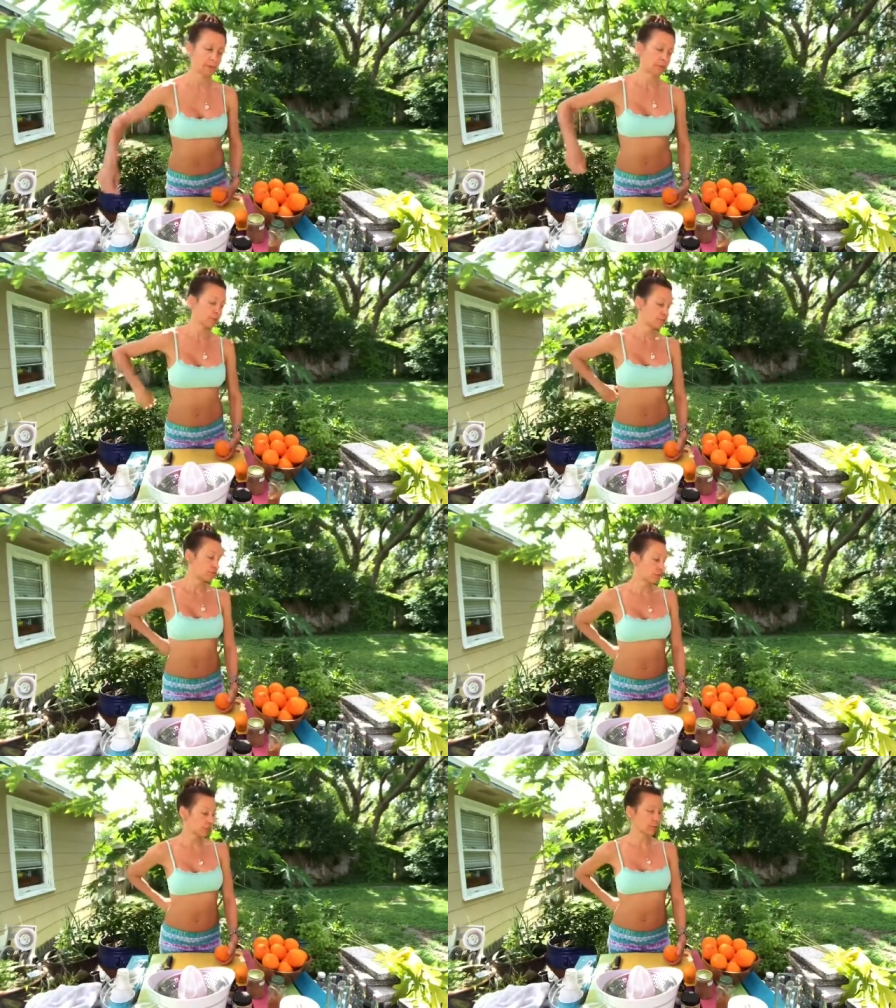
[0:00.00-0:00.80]
it would
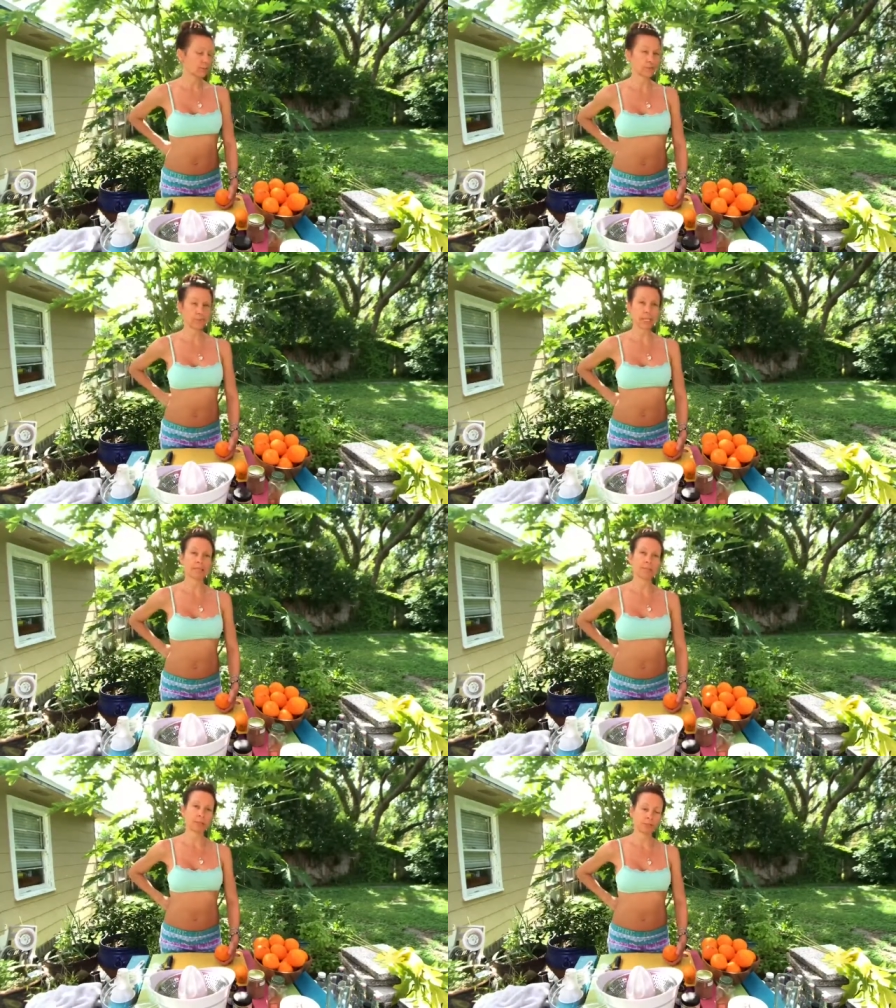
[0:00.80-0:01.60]
figure I'd forget
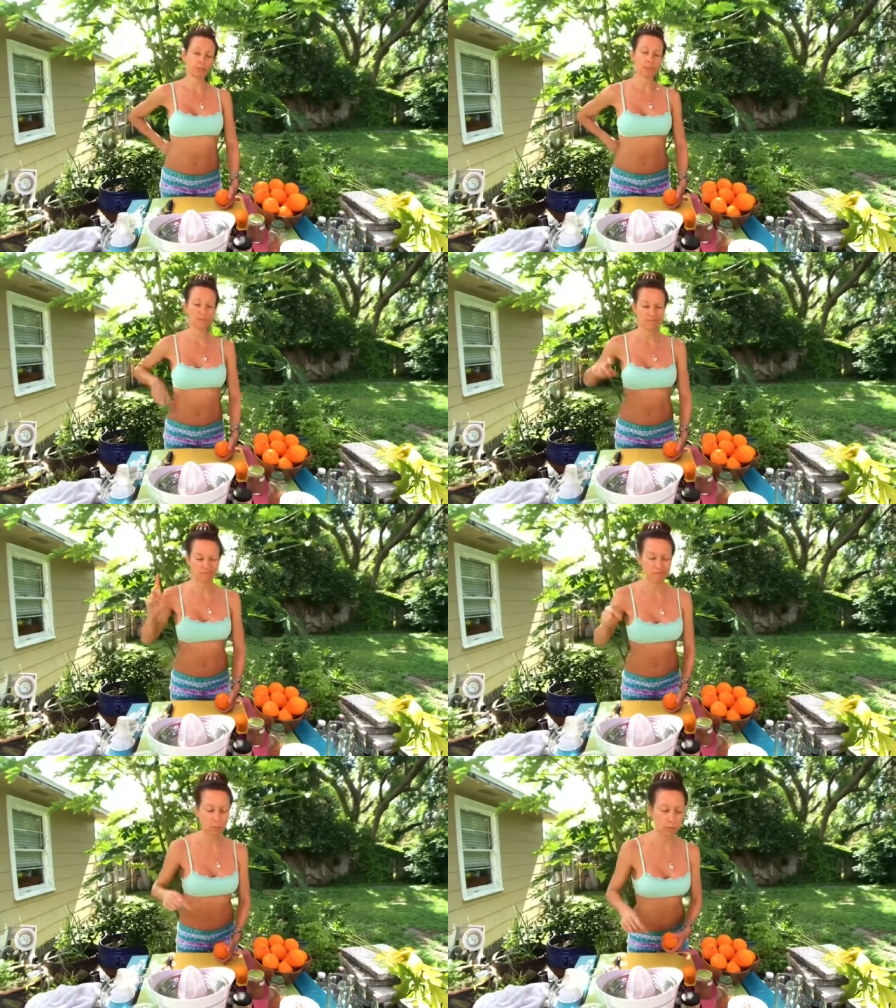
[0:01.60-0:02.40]
the picture.
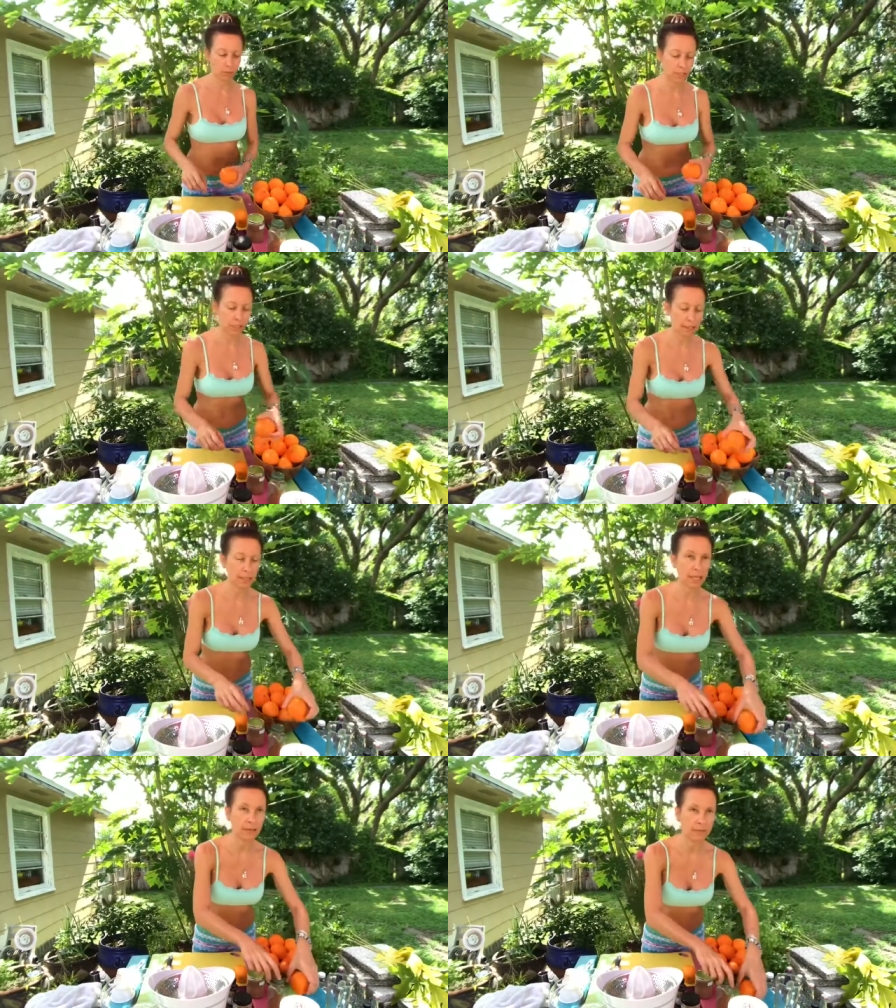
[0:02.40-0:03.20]
Don't worry, I
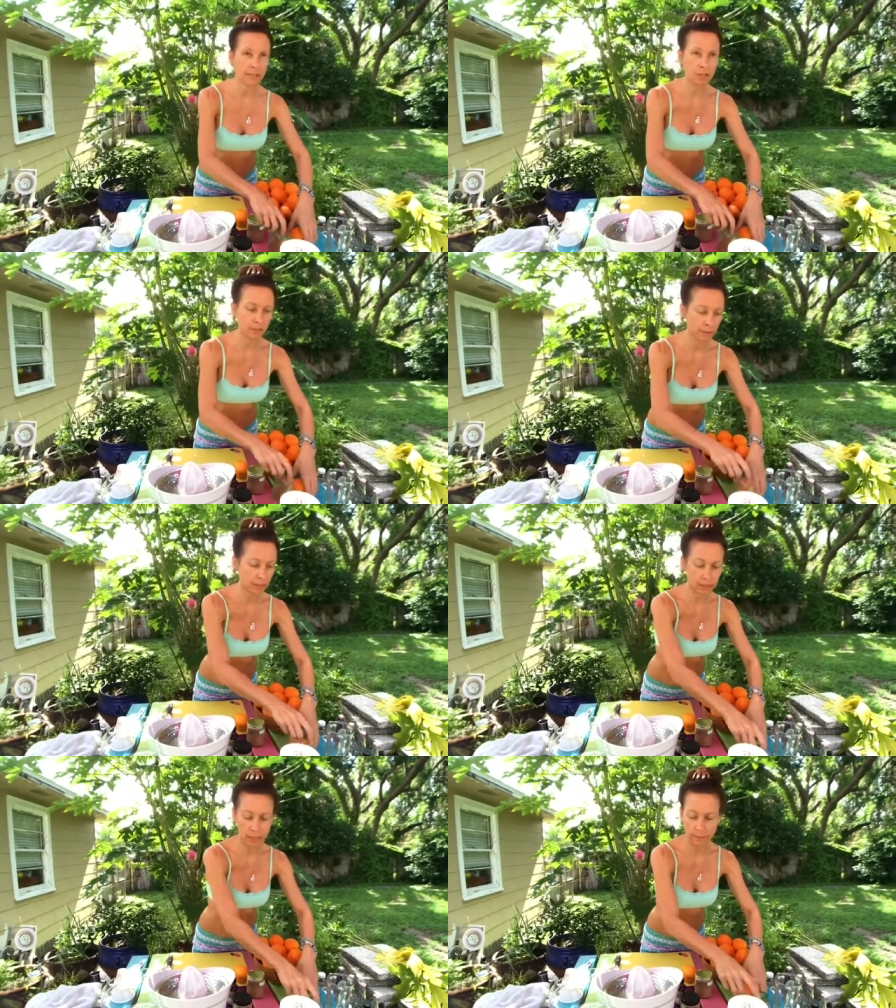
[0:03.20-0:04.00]
think I'll have a ninja by
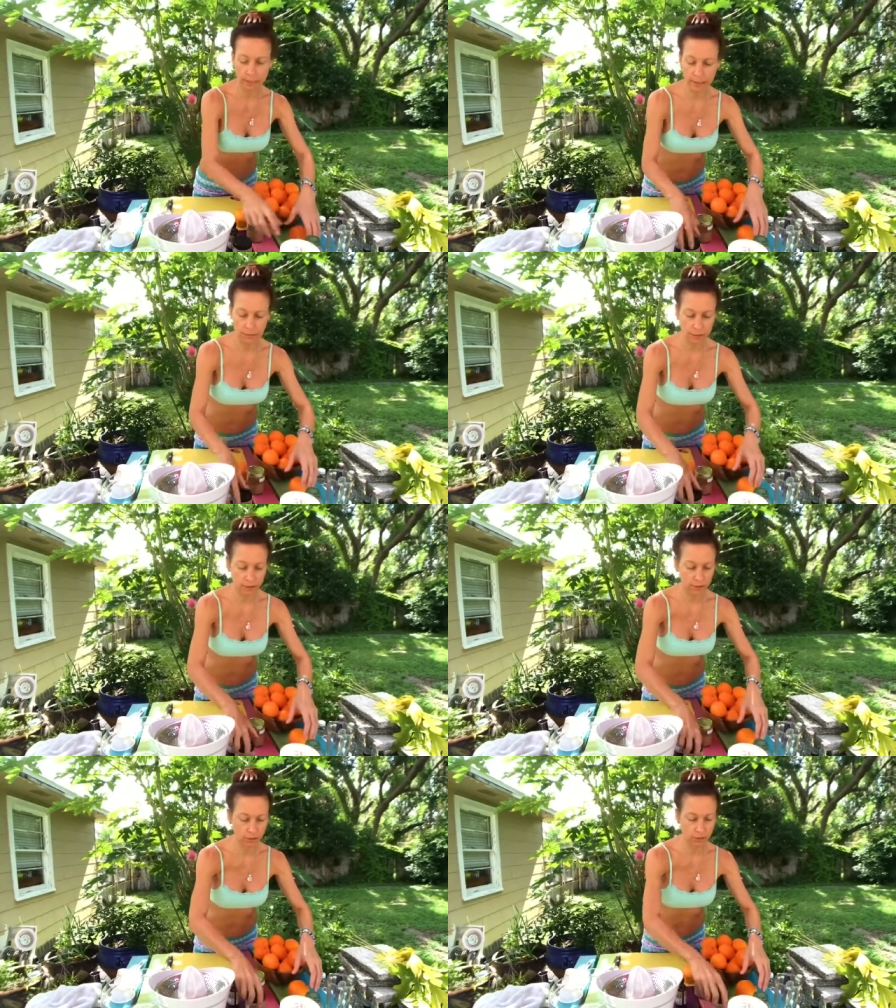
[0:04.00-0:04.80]
the time I get
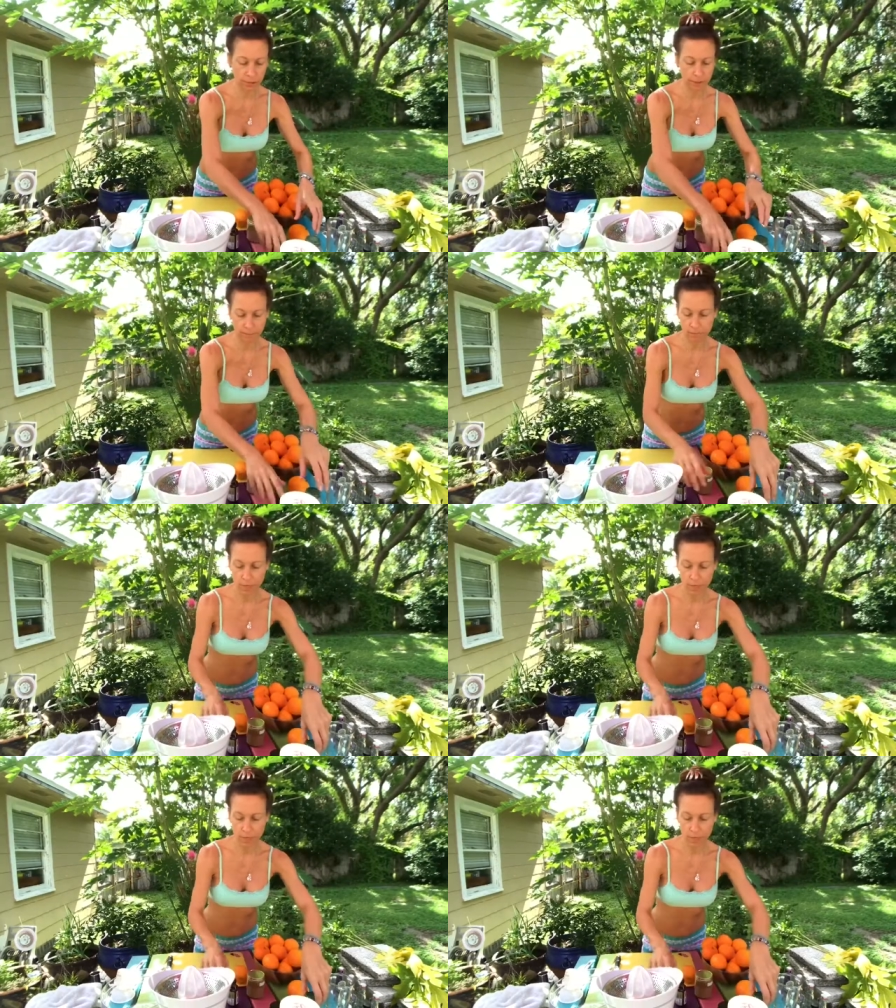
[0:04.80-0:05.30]
ready to do that.